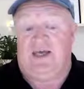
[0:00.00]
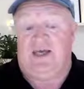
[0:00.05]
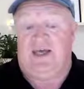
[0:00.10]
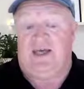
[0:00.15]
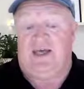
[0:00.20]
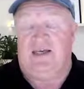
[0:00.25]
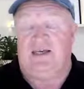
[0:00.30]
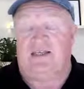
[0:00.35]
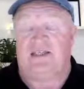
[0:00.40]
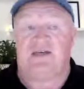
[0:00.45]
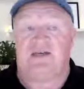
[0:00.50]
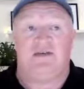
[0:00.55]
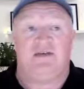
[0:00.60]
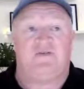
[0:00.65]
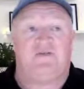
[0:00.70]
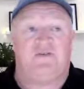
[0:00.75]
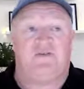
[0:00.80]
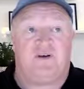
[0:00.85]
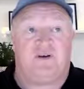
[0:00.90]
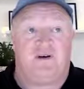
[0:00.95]
So
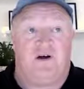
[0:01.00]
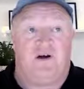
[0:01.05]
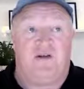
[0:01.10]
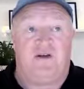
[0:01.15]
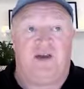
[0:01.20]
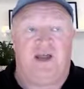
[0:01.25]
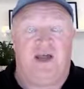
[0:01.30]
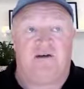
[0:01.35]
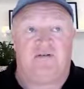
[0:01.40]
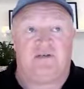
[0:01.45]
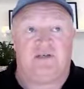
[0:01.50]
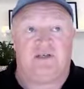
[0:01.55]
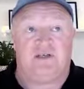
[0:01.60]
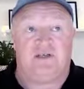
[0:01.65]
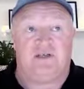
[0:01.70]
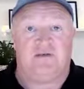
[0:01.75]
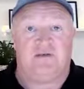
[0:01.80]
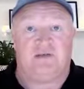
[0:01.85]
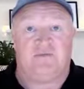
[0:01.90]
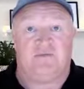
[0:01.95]
you've forgotten how to
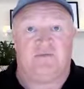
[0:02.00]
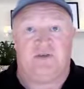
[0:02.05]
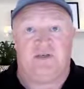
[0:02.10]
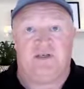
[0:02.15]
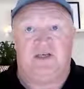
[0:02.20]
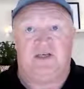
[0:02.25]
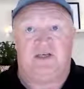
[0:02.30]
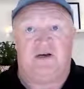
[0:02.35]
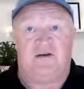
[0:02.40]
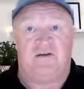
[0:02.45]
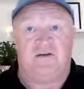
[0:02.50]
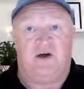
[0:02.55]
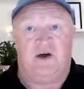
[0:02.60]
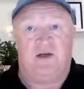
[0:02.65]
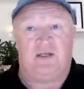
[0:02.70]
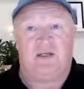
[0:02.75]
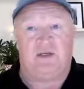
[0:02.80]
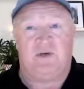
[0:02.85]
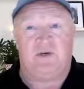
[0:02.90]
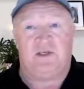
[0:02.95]
do something. You don't know how
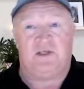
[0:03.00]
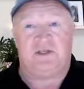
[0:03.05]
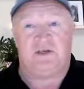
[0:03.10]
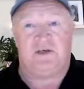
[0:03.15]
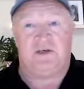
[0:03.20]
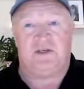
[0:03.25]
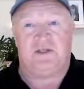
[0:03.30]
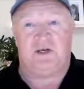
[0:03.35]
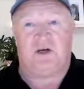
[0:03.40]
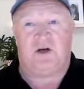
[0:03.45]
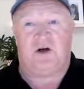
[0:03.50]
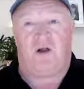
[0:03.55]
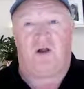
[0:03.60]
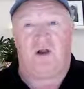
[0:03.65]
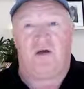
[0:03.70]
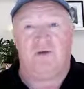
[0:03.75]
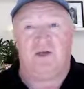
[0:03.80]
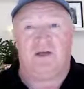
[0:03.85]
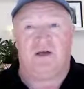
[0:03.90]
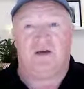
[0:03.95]
to insert a
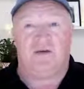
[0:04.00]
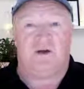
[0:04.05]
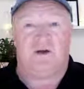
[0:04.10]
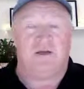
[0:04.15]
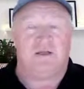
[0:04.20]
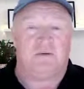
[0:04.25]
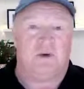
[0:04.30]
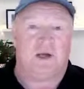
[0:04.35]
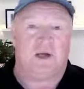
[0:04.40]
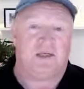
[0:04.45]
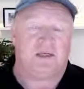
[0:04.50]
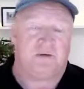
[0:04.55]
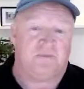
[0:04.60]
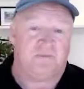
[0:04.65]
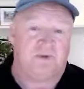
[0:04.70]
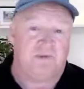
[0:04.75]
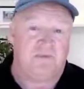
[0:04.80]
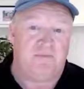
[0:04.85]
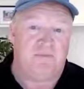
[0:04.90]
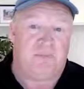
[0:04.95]
column. You don't know how to make
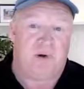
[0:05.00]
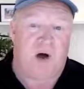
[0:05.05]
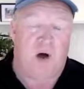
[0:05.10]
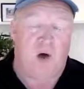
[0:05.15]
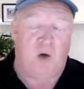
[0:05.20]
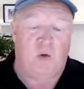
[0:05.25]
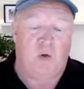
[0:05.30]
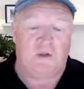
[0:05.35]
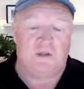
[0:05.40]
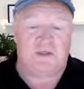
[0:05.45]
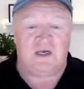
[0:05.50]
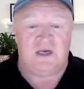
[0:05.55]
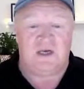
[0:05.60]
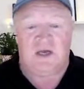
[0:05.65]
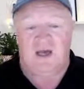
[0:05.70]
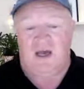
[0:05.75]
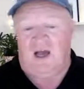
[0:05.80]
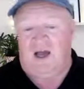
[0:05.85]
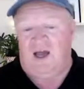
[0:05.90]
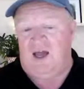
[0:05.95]
something bold.
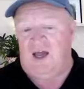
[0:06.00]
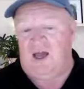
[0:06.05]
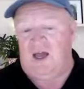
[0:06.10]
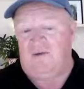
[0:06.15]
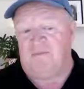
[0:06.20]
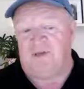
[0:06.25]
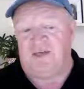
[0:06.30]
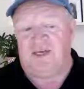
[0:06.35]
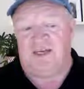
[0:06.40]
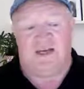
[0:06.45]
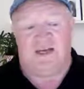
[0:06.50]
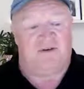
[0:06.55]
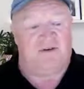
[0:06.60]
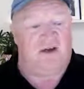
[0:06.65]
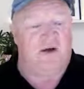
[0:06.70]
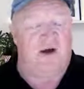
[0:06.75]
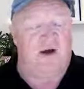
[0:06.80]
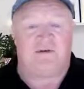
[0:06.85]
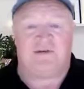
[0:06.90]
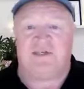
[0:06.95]
You don't
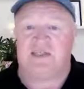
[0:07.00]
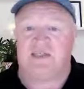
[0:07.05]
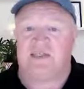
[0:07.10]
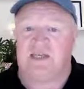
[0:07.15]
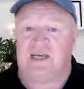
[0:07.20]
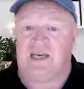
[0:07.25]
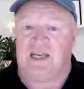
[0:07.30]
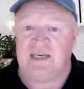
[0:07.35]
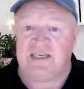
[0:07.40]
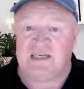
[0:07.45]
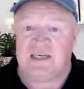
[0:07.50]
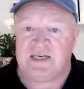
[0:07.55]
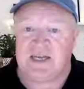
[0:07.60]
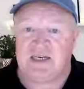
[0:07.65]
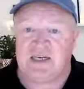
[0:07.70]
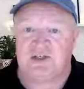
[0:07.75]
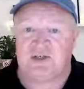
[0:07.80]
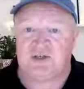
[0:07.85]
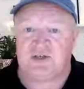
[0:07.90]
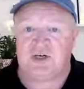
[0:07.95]
know how to delete an
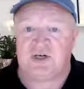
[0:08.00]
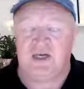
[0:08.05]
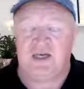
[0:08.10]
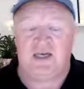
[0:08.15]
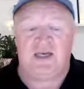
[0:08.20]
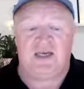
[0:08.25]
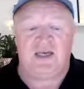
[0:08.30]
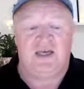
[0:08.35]
entry.